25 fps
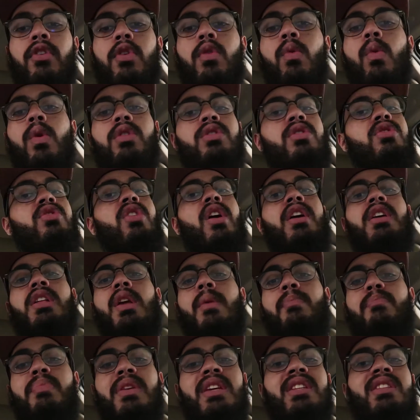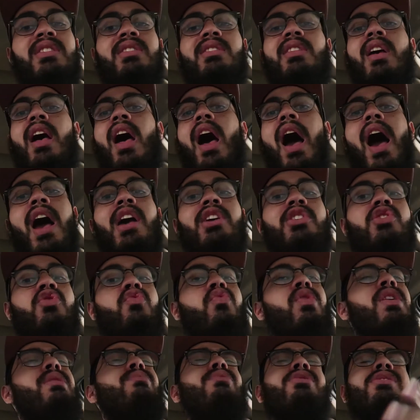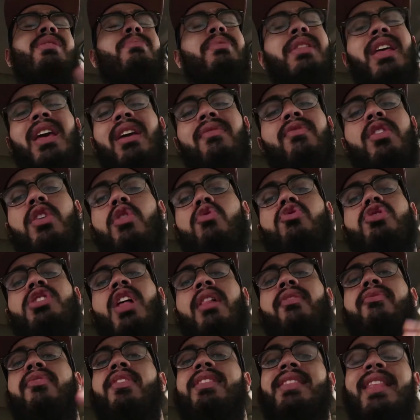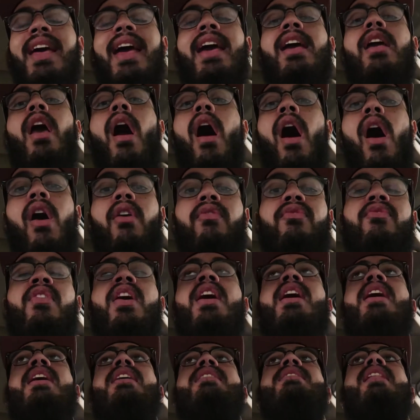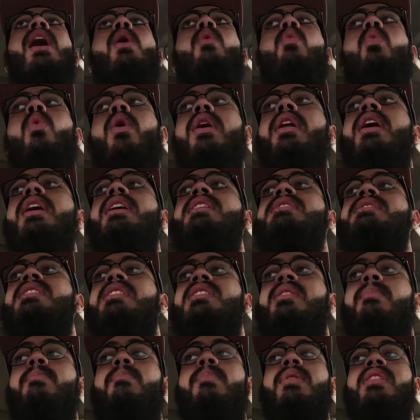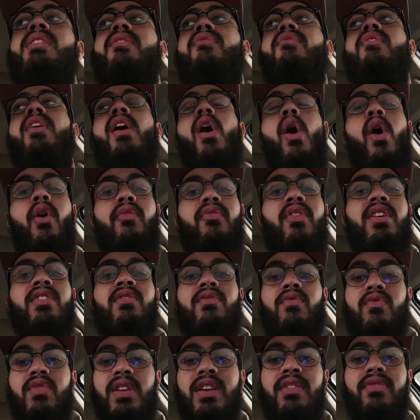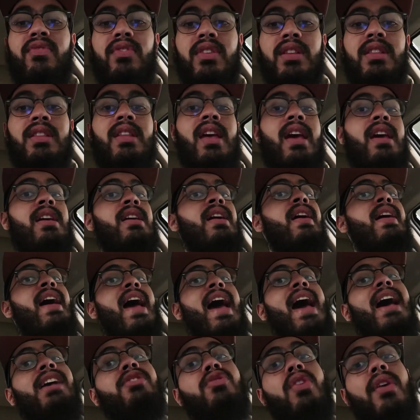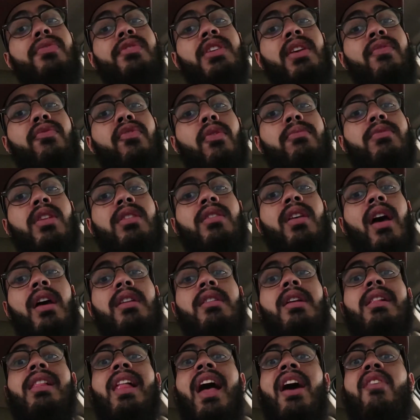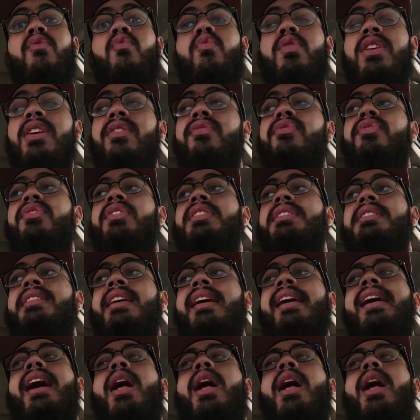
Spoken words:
you want, so your pizza, ice cream, simply giving yourself a day off. Now, what is the benefit of a refeed day? As you have seen from the title, a refeed day